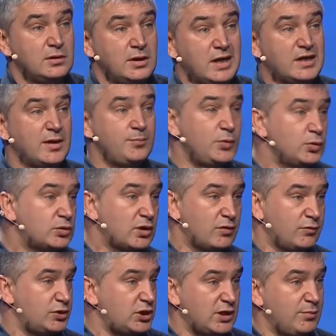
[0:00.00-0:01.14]
A computer
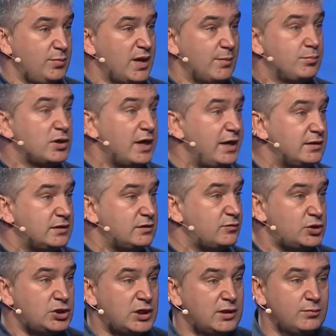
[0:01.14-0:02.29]
which can be upgraded,
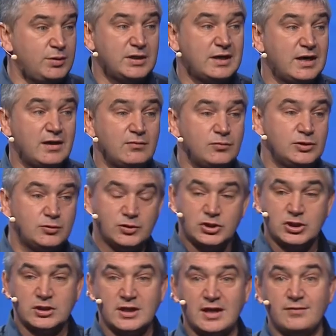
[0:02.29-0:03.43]
which
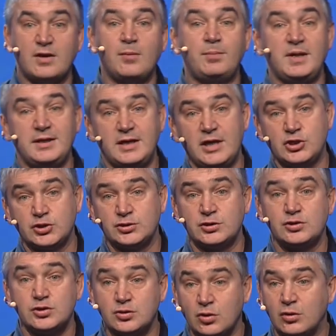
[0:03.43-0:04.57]
can have applications
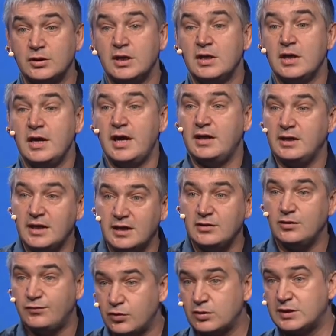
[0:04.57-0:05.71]
installed. And again,
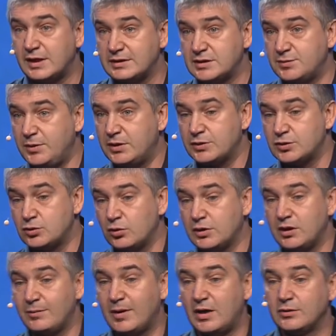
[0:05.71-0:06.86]
you've heard other speakers
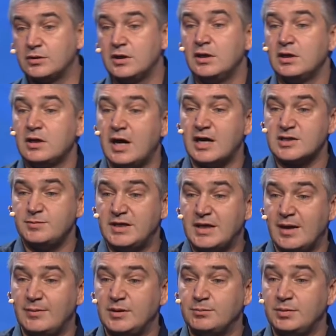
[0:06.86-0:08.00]
talking about cars
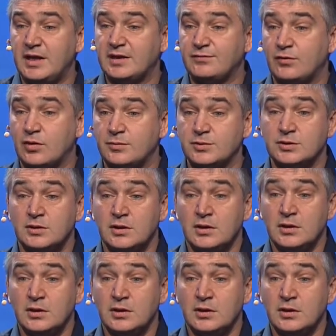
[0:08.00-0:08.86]
becoming platforms.